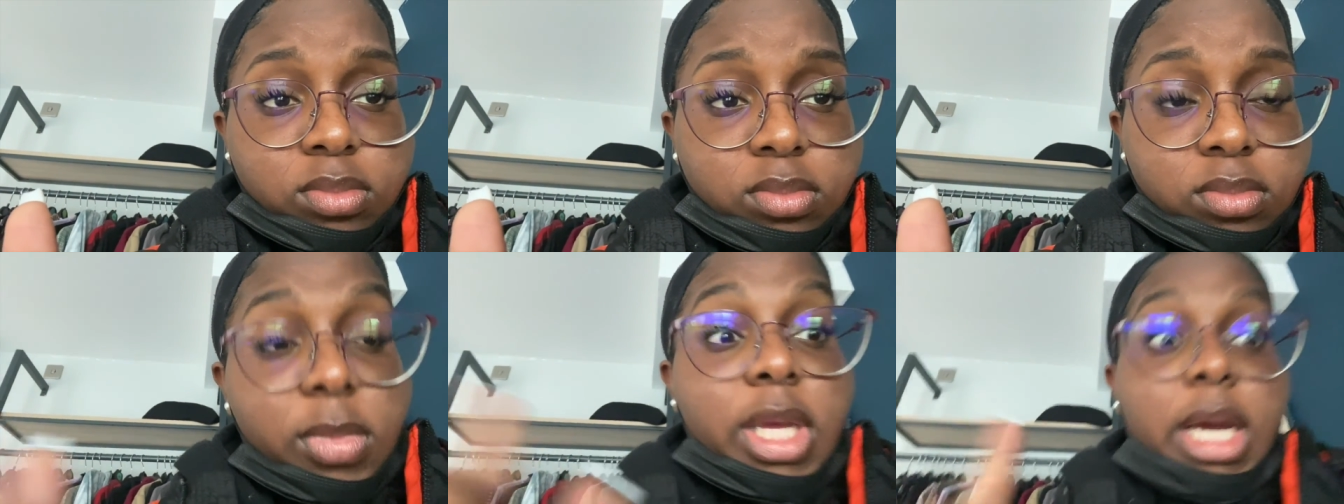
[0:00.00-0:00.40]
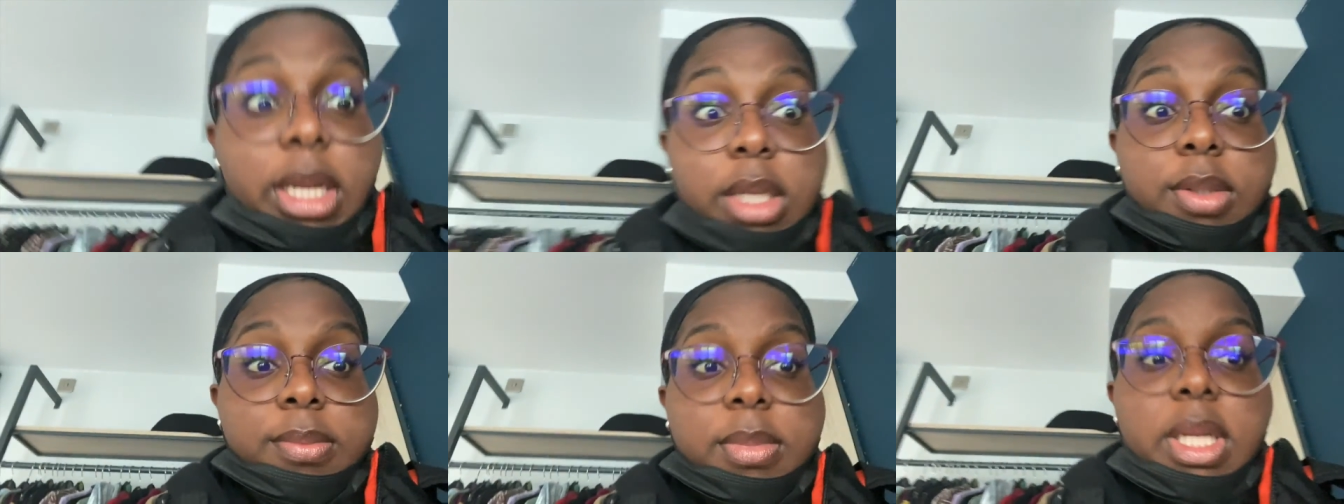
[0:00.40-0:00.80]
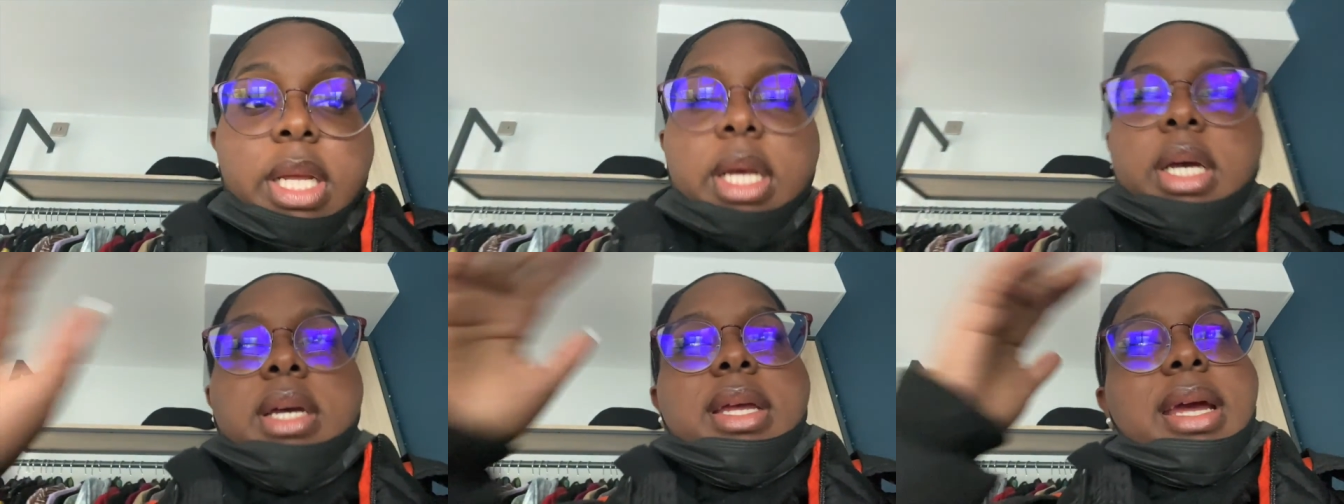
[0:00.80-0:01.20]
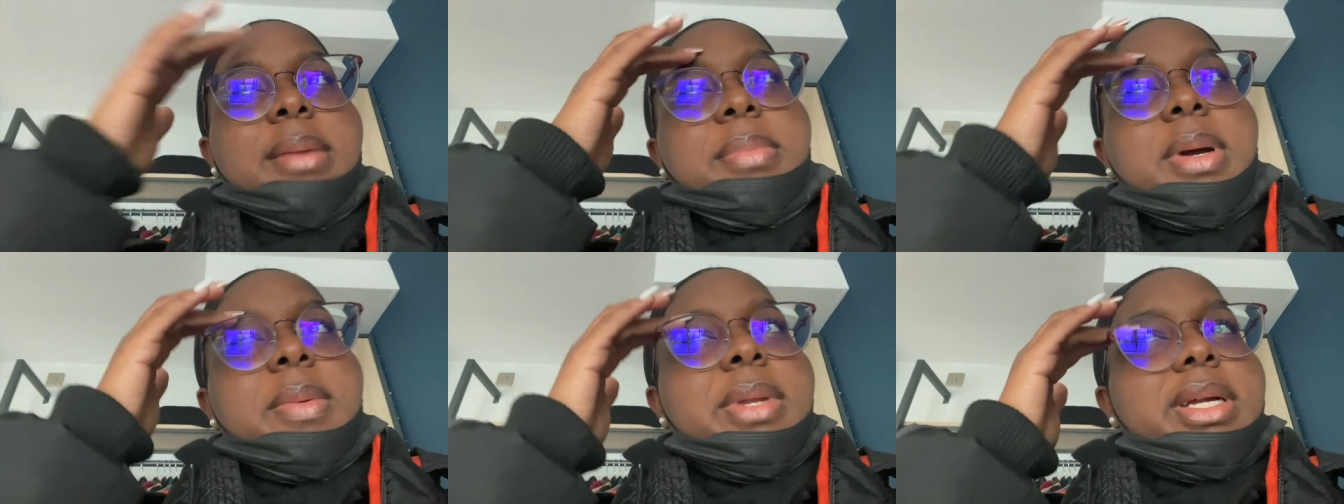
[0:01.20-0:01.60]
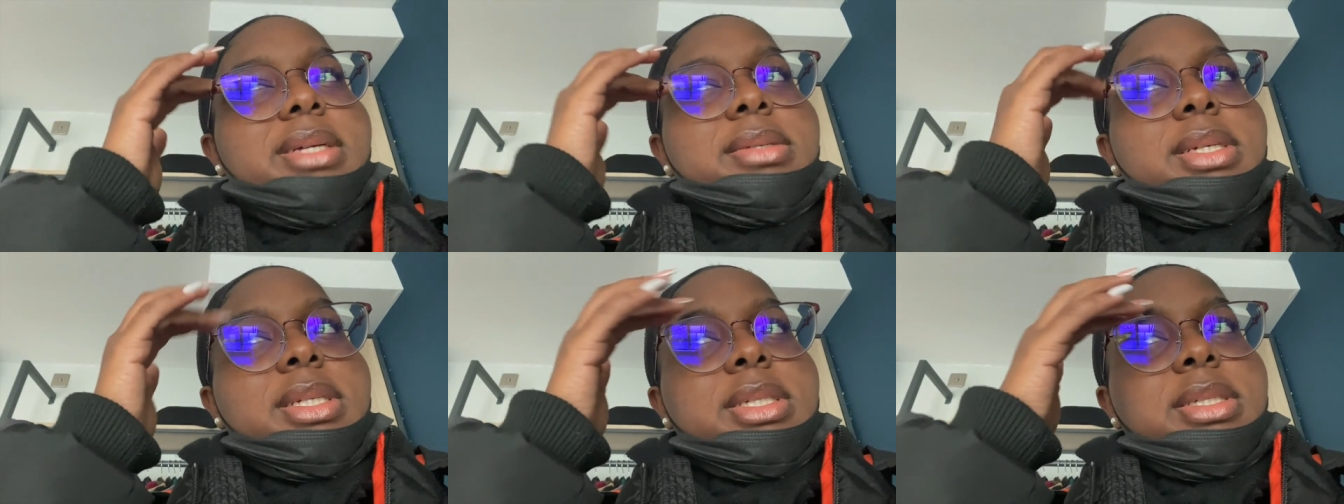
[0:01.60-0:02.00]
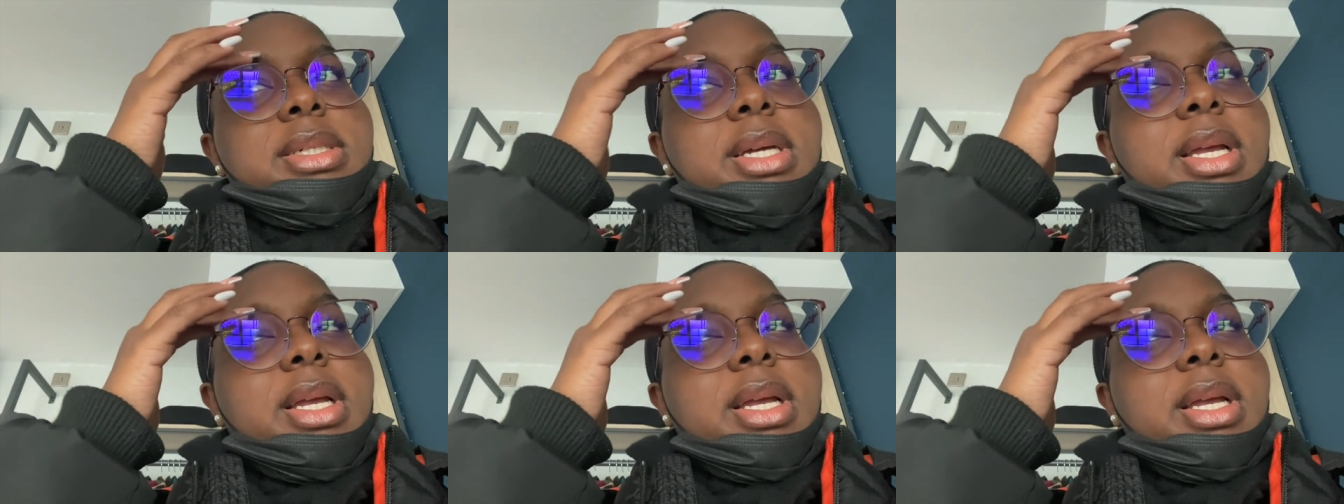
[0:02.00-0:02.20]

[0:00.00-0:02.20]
Yeah, no yeah i'm probably not gonna